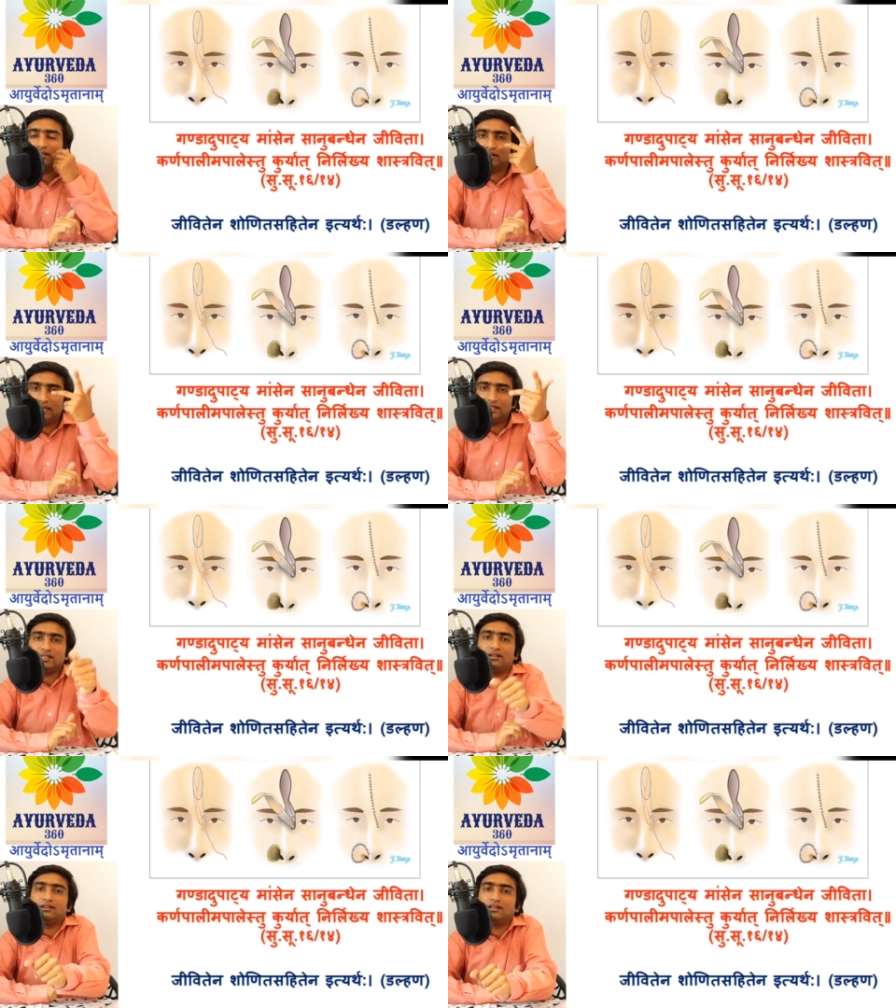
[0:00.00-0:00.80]

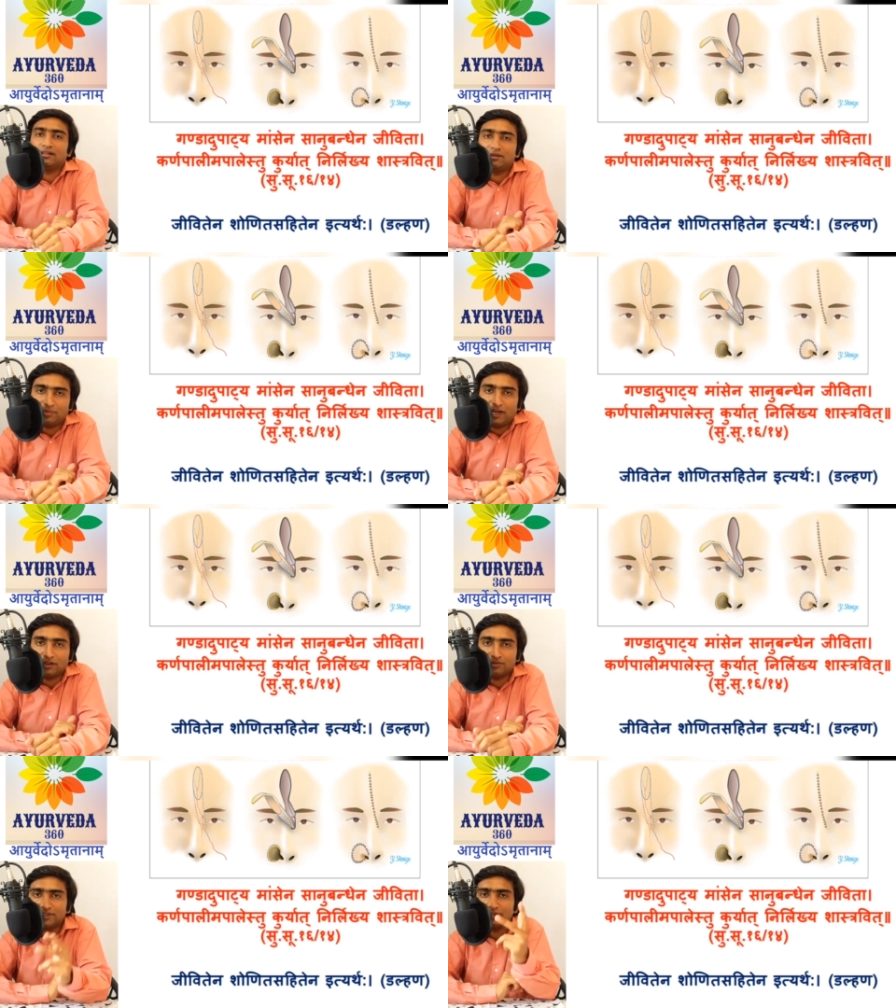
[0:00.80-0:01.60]
nasal, the
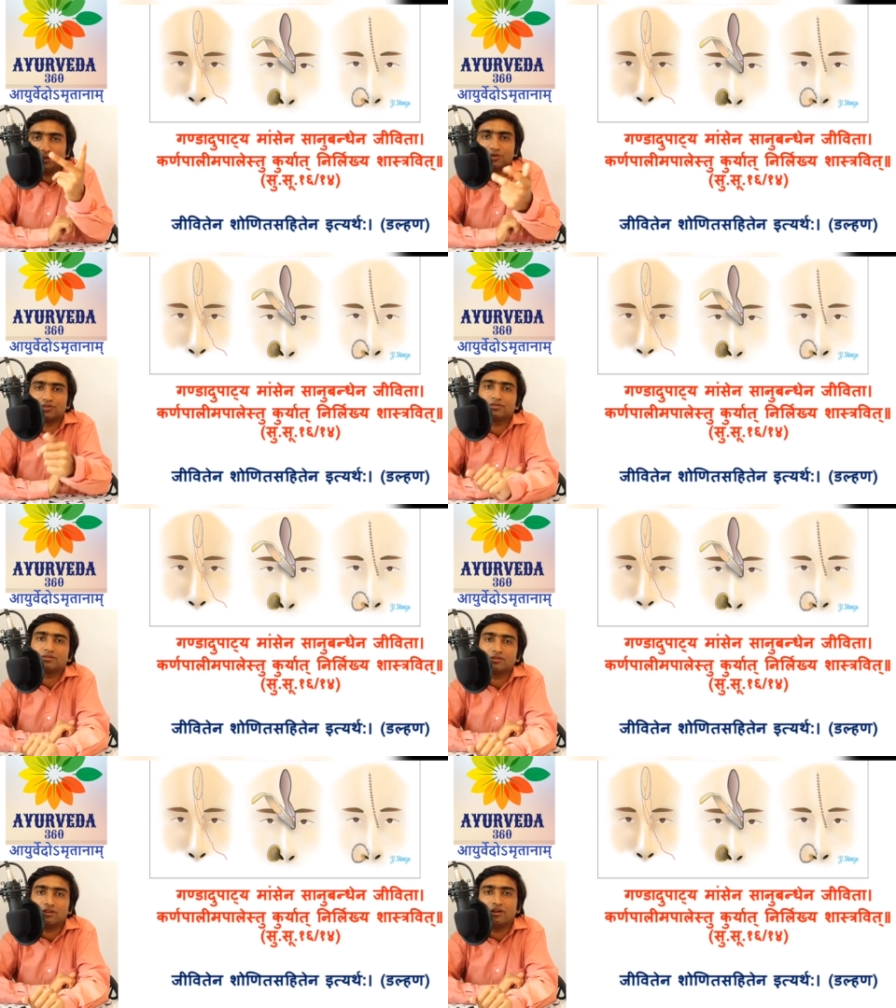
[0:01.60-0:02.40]
part of his nose,